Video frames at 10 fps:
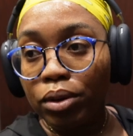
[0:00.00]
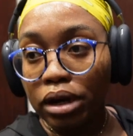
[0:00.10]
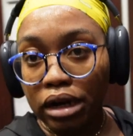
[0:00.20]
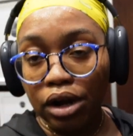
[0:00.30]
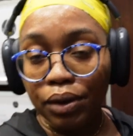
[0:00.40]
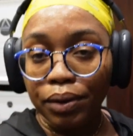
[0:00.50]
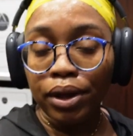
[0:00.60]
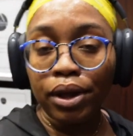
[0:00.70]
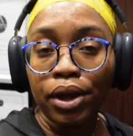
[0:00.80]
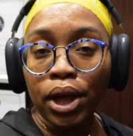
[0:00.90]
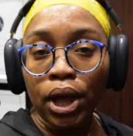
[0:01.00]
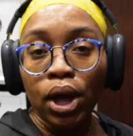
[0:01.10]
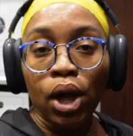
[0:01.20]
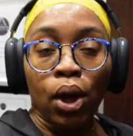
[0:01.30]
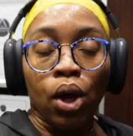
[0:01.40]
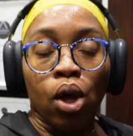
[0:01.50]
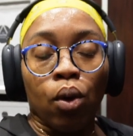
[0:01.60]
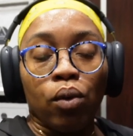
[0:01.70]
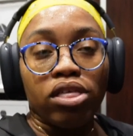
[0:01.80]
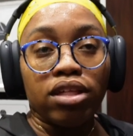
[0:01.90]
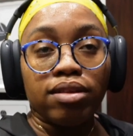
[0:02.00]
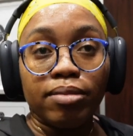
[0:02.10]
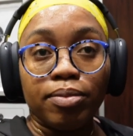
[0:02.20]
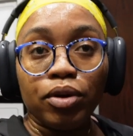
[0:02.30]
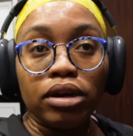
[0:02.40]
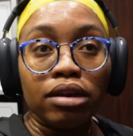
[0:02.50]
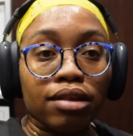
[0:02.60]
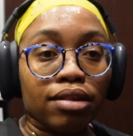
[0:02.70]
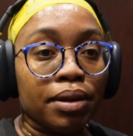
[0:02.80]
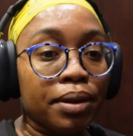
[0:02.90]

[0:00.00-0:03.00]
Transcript: workout with some sprints.